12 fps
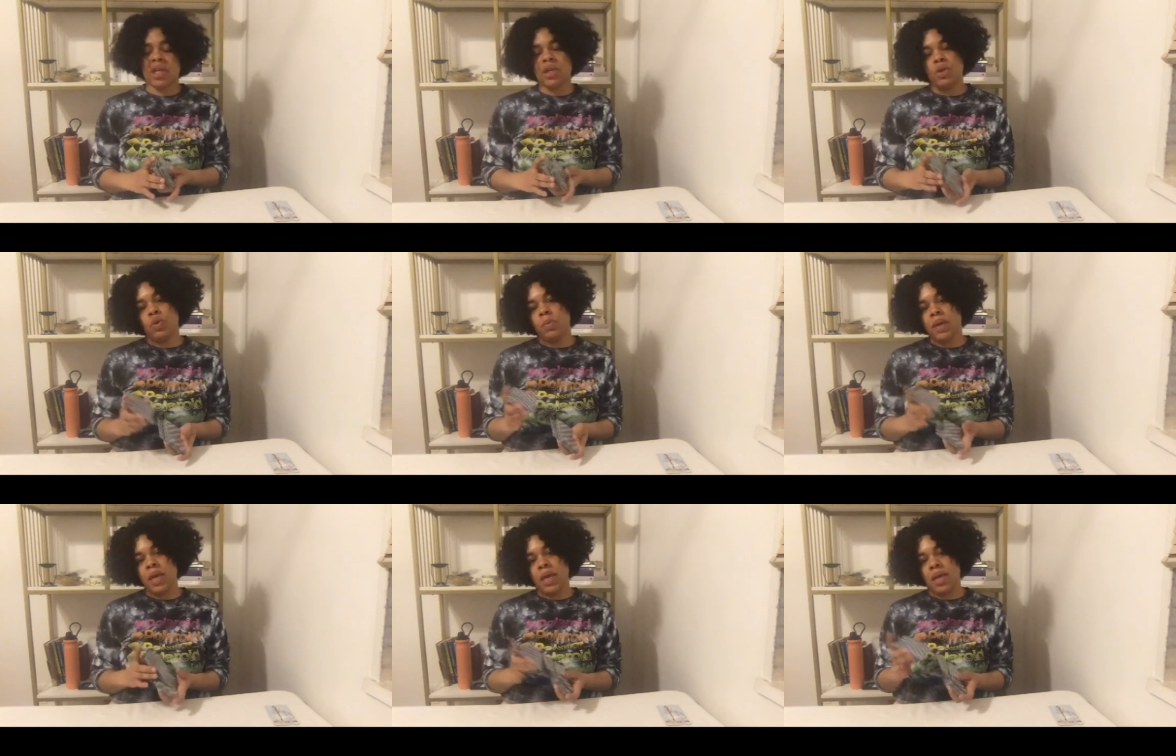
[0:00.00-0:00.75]

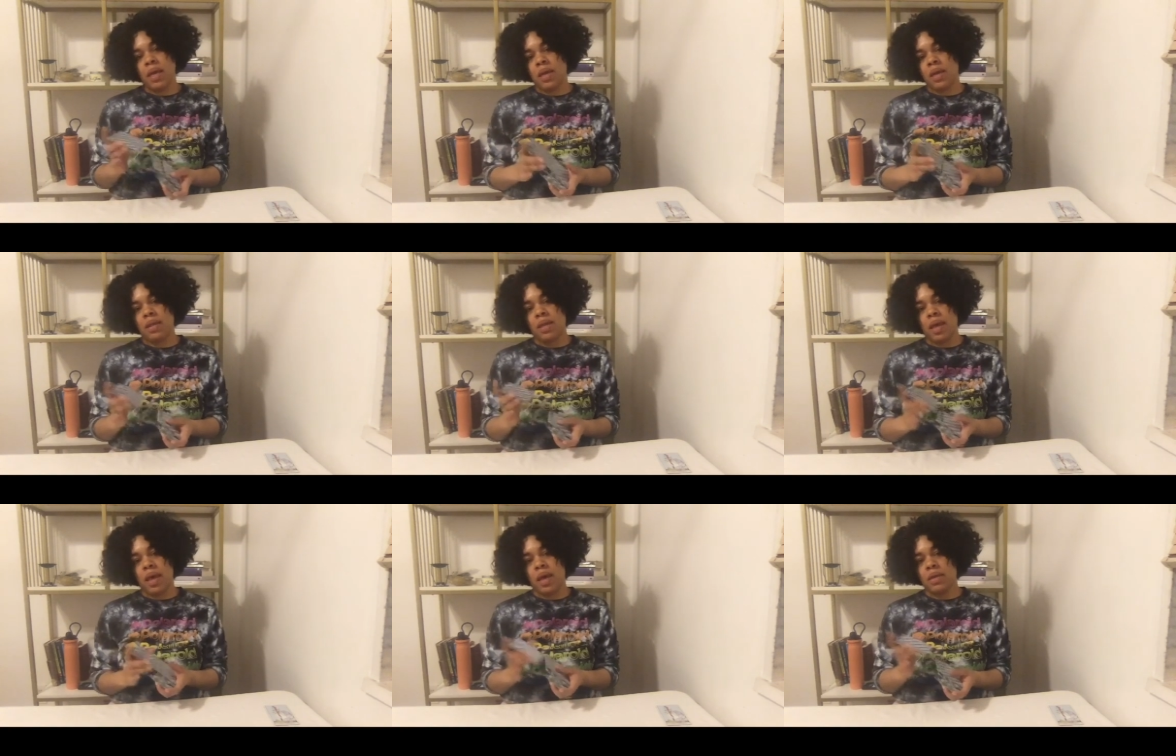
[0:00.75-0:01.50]
beginning
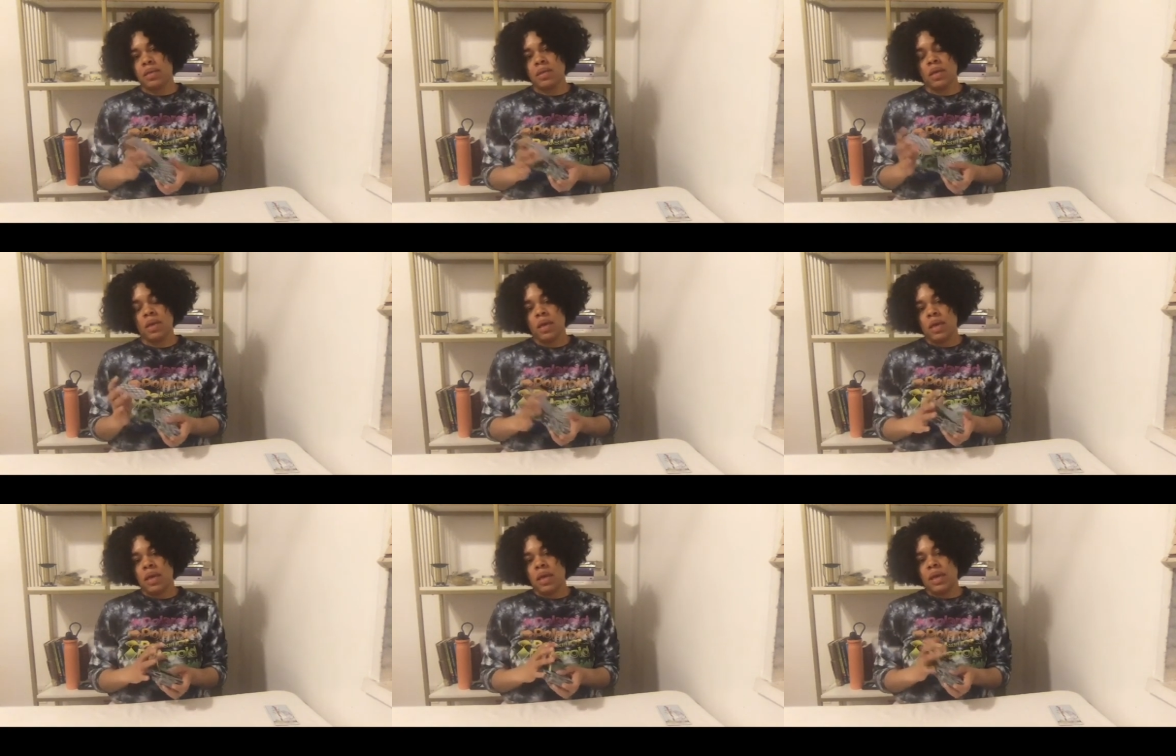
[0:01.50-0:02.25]
that
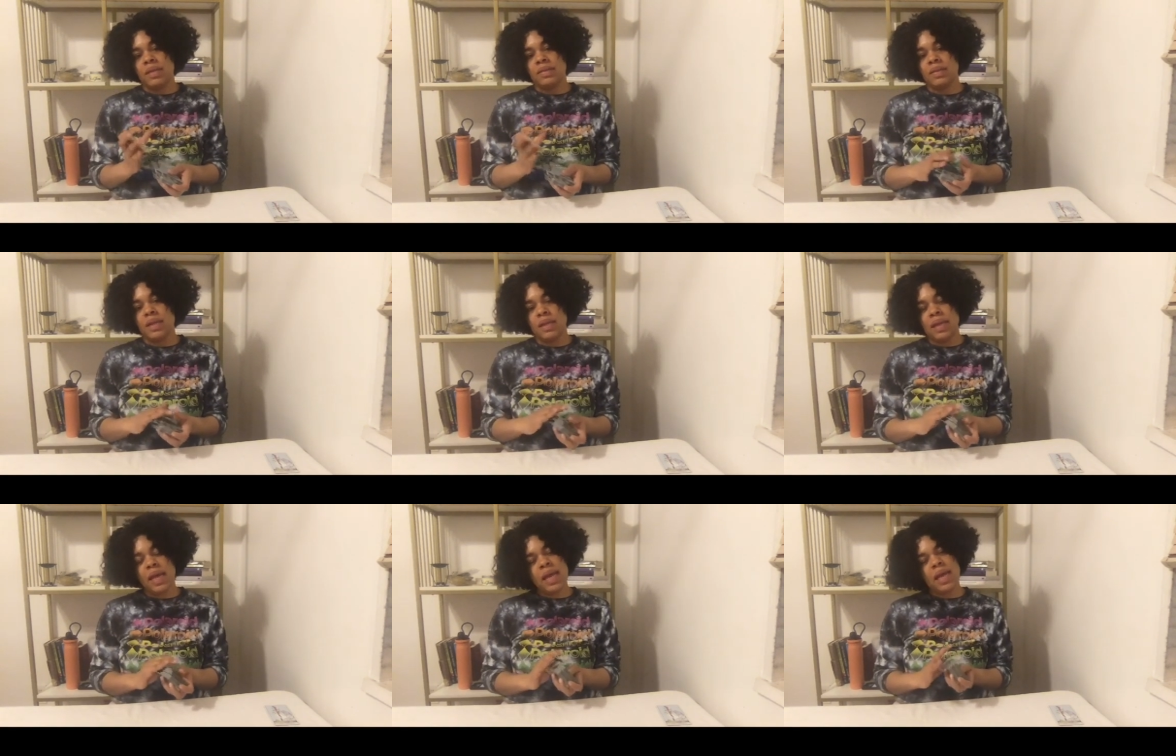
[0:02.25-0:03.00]
is
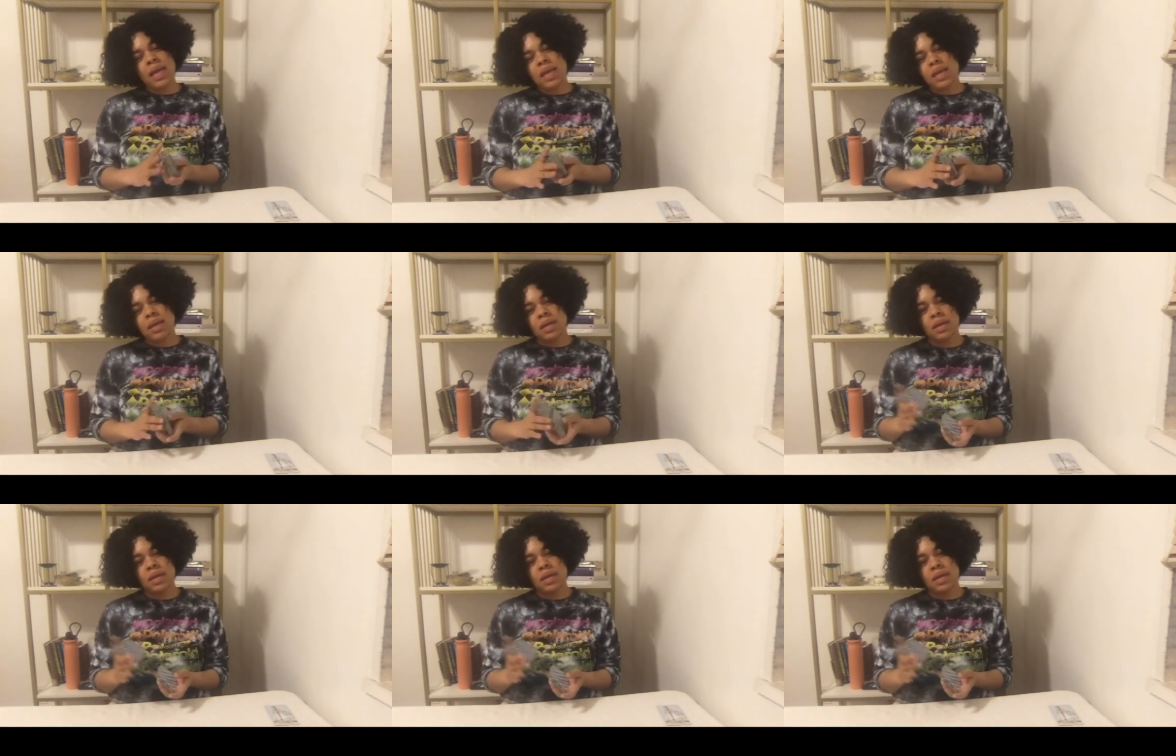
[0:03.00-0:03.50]
delayed,